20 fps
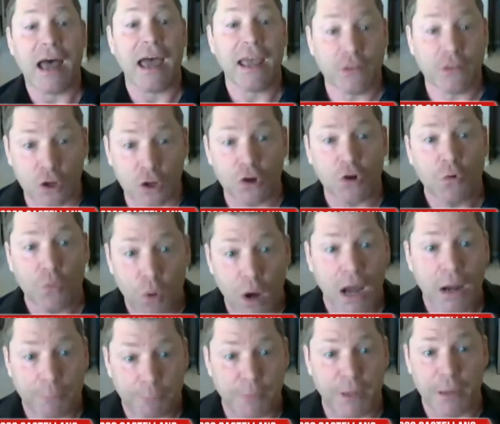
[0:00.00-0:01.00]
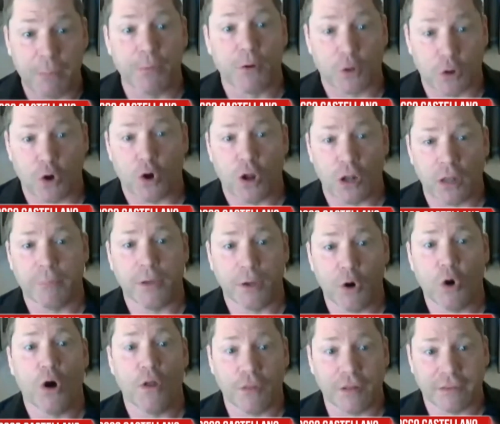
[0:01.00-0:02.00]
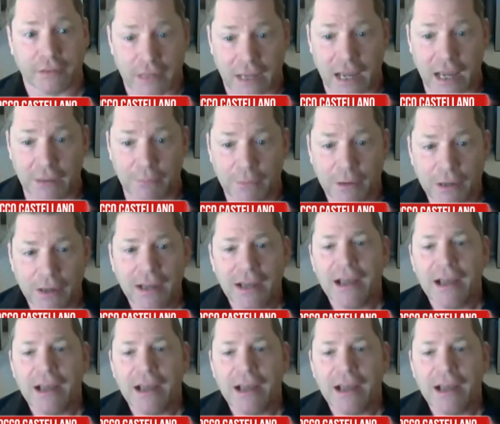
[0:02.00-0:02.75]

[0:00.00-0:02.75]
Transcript: I you, do want people calling yeah, me all the time.